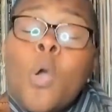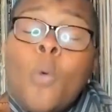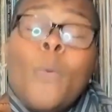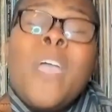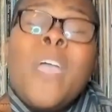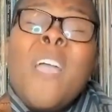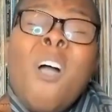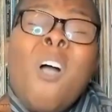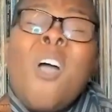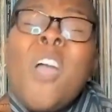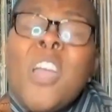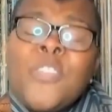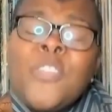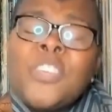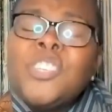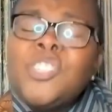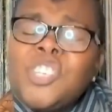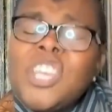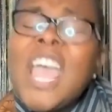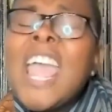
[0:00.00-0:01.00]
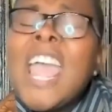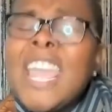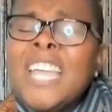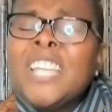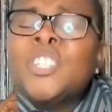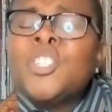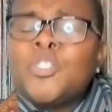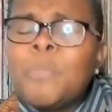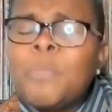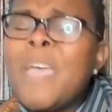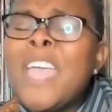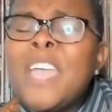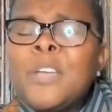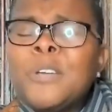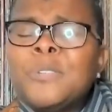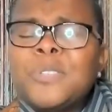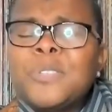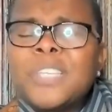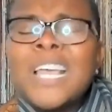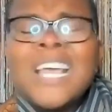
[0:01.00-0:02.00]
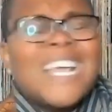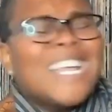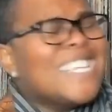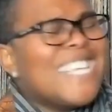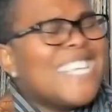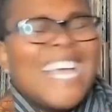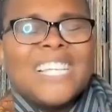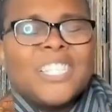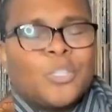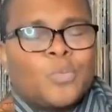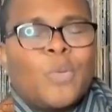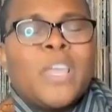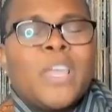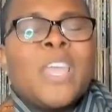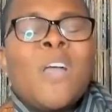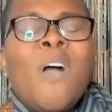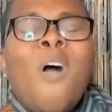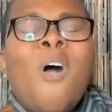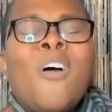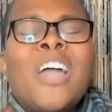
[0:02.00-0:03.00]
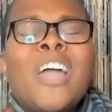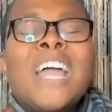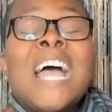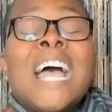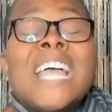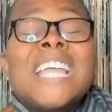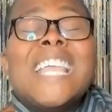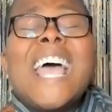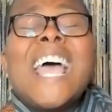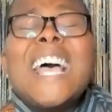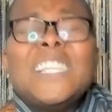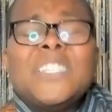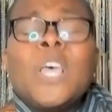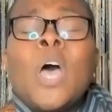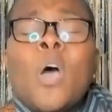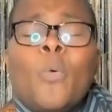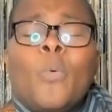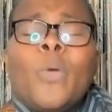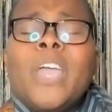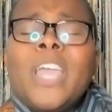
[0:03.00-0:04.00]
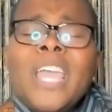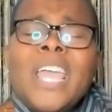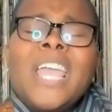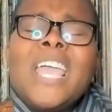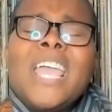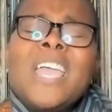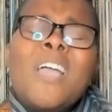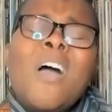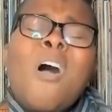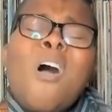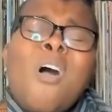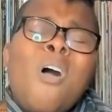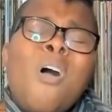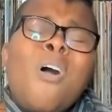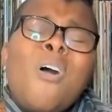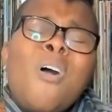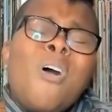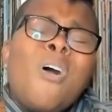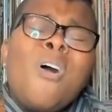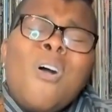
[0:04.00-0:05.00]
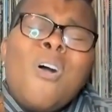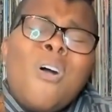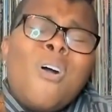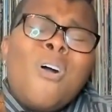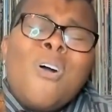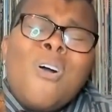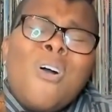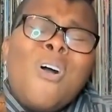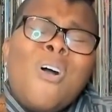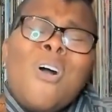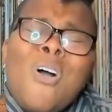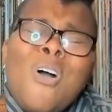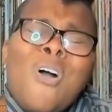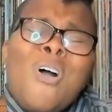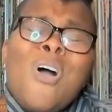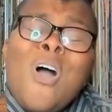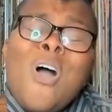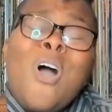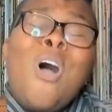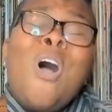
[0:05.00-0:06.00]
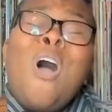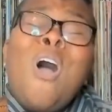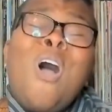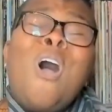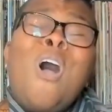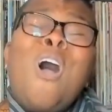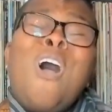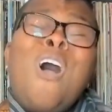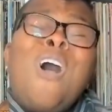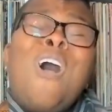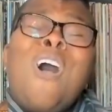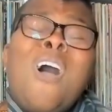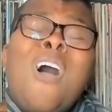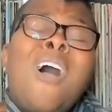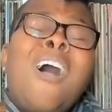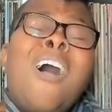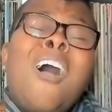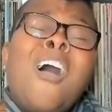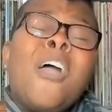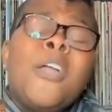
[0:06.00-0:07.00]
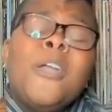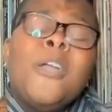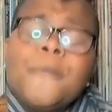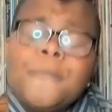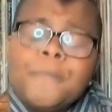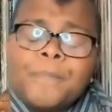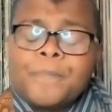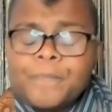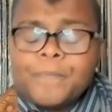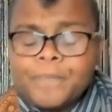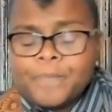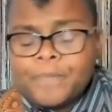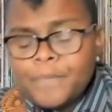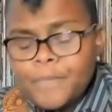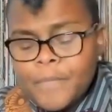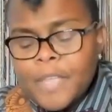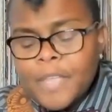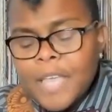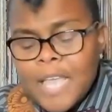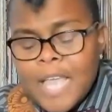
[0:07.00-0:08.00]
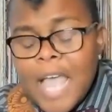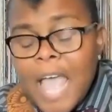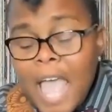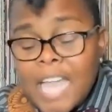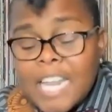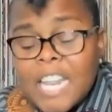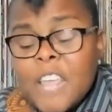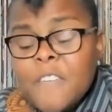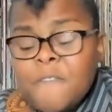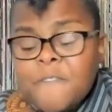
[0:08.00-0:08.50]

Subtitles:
We are the change makers. Yes, we are. Yes, we are. And if